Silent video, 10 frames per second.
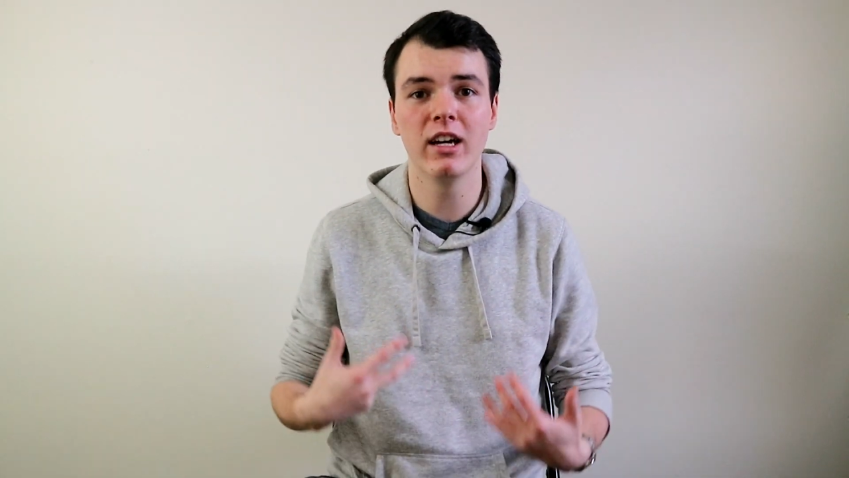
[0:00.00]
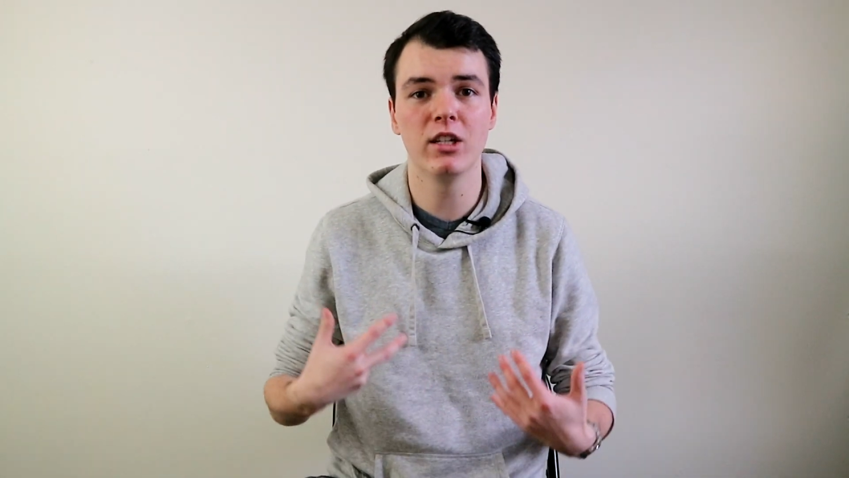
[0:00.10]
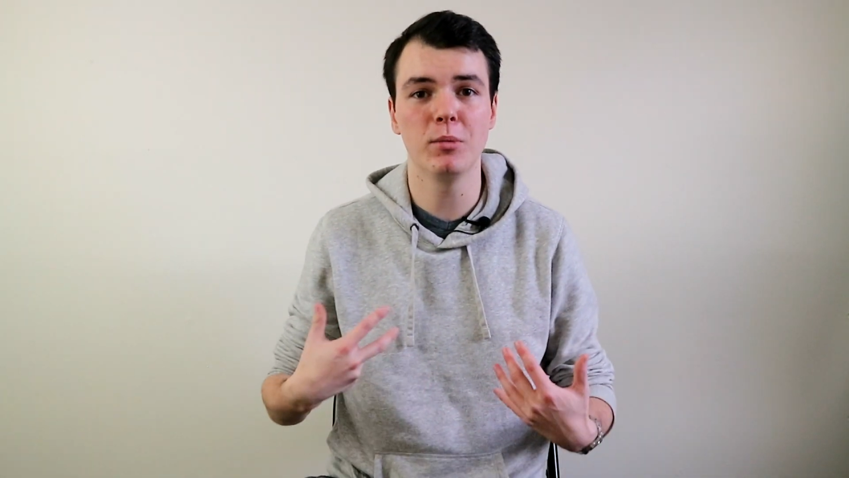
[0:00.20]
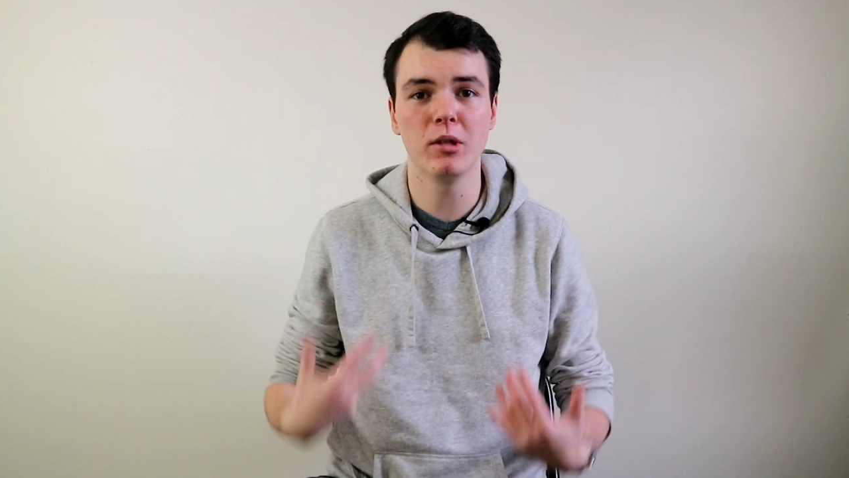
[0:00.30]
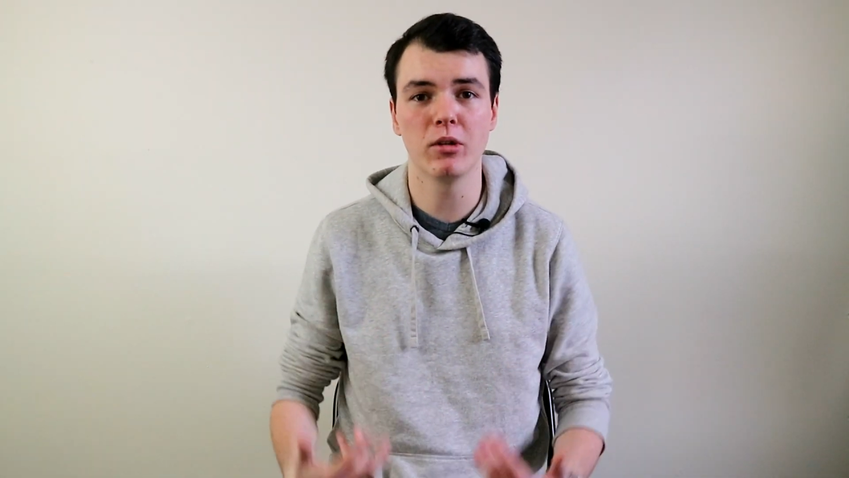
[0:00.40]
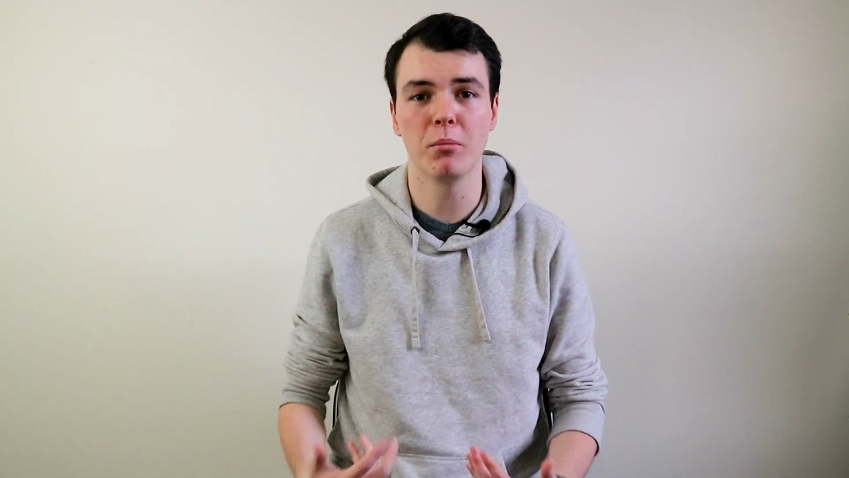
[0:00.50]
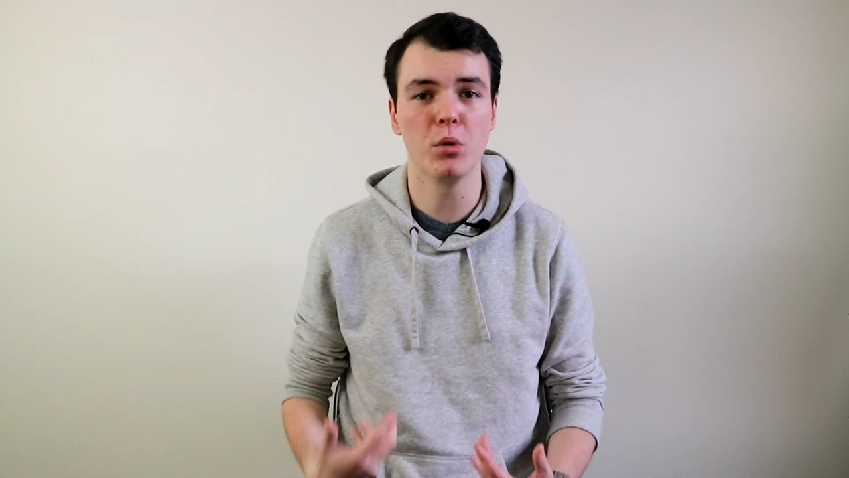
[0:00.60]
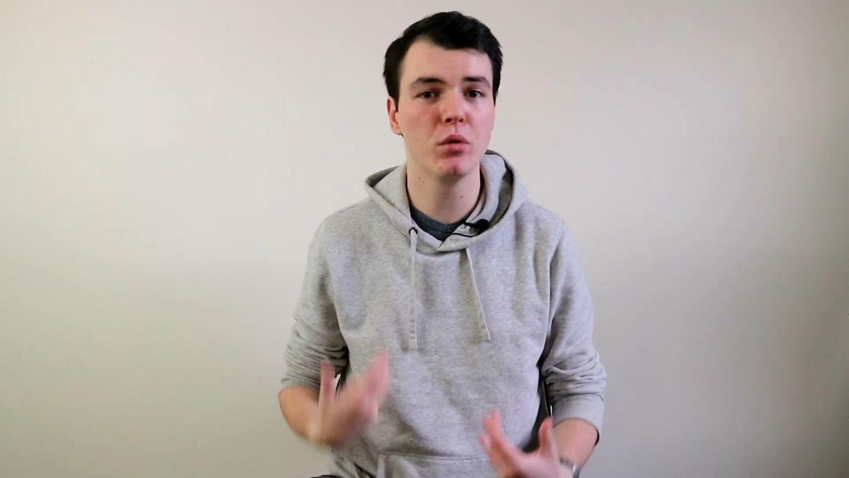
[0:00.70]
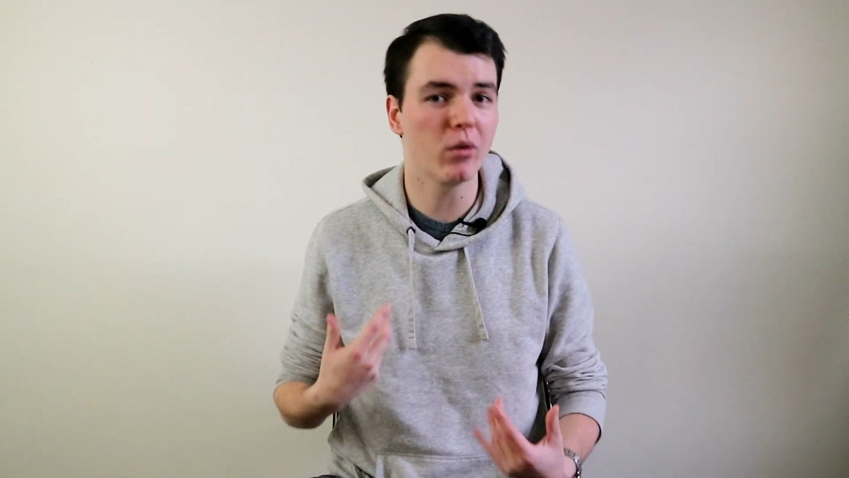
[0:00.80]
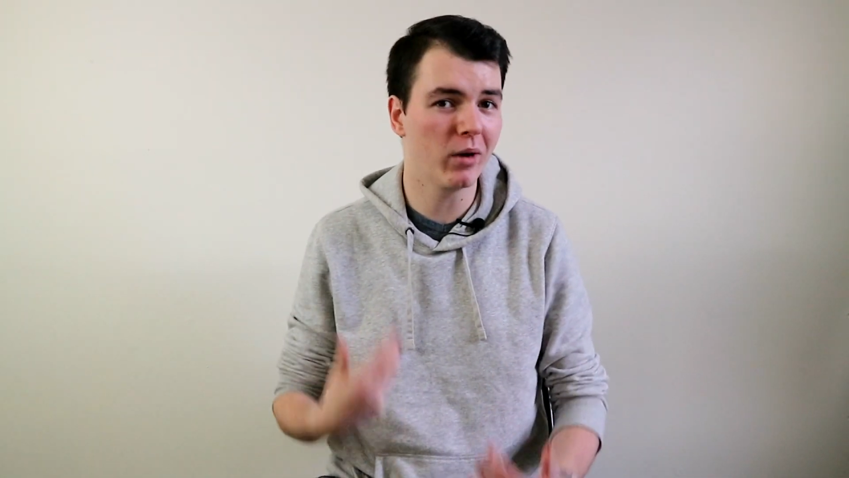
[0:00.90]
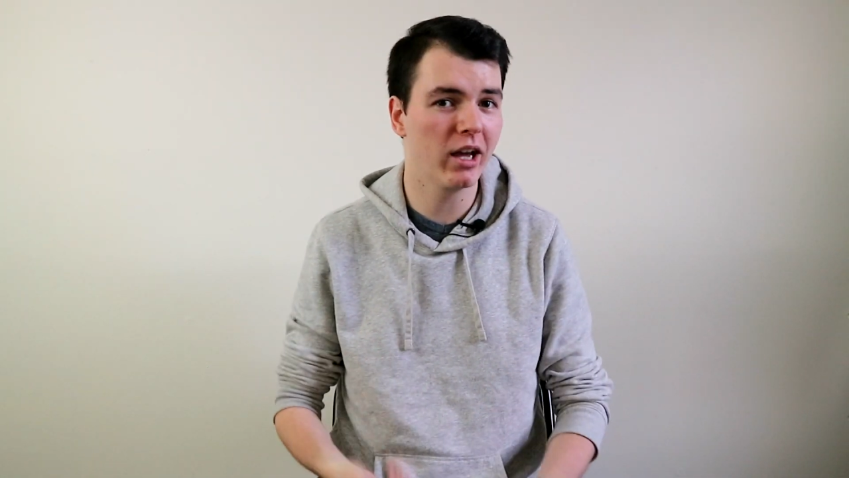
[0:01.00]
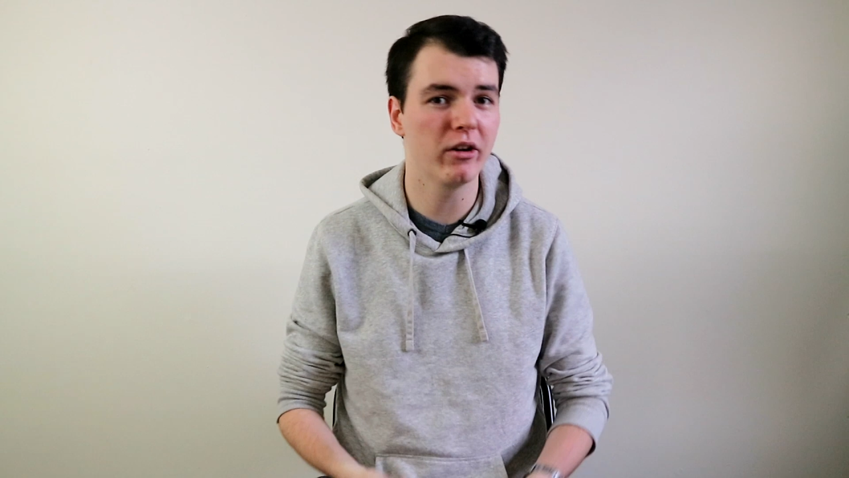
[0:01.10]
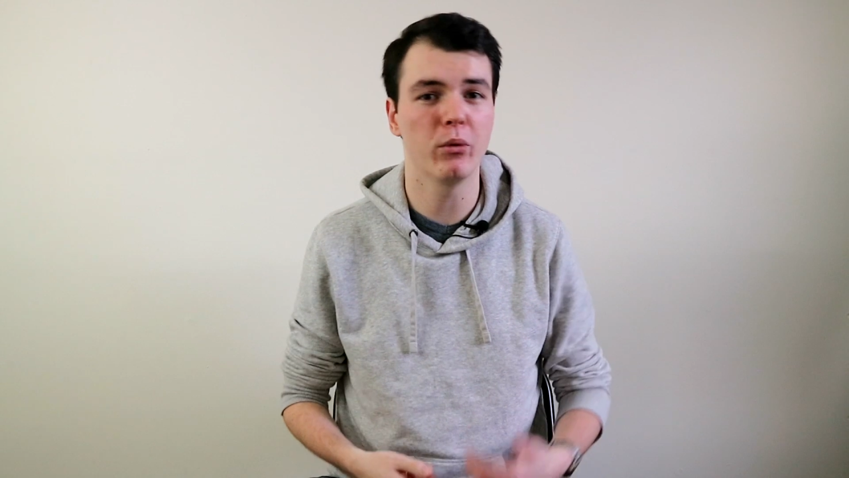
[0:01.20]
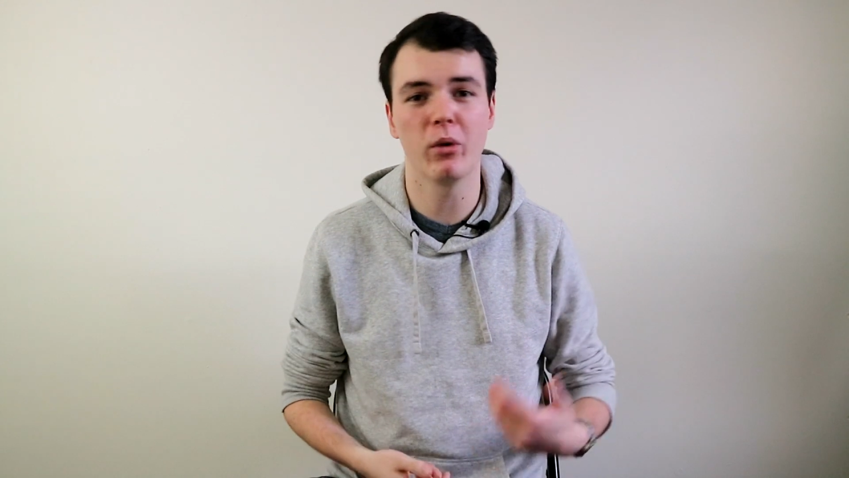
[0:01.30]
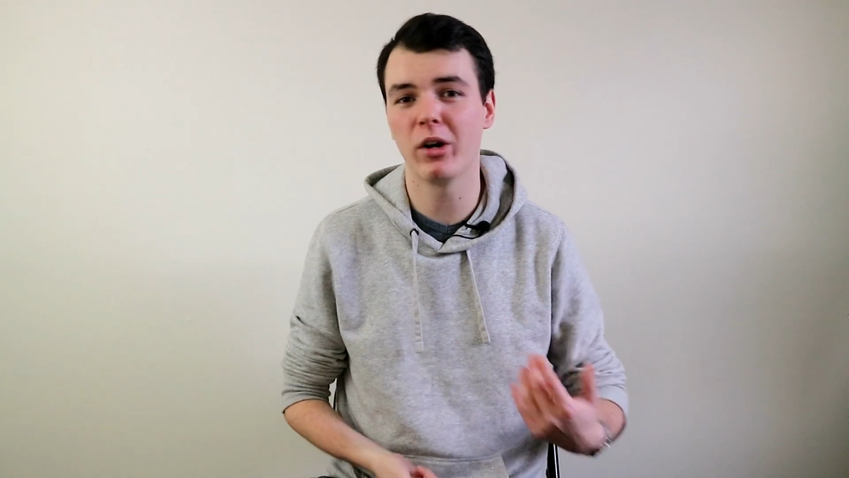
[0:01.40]
to be able to move around
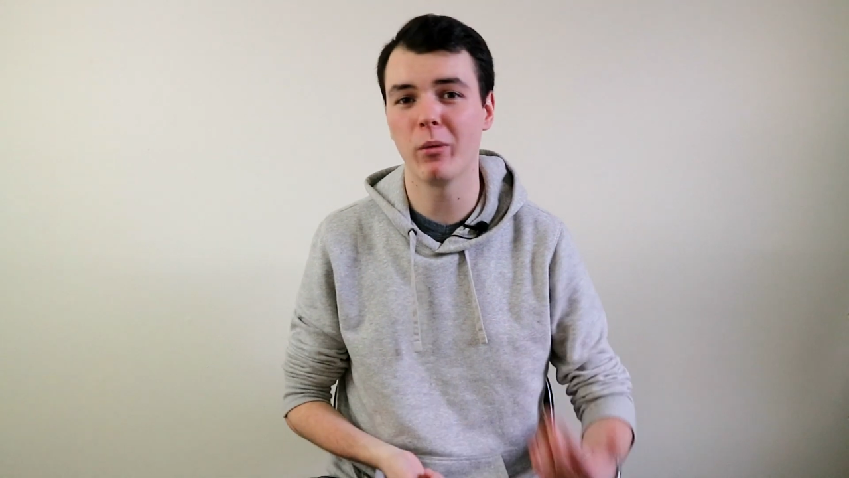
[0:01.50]
and run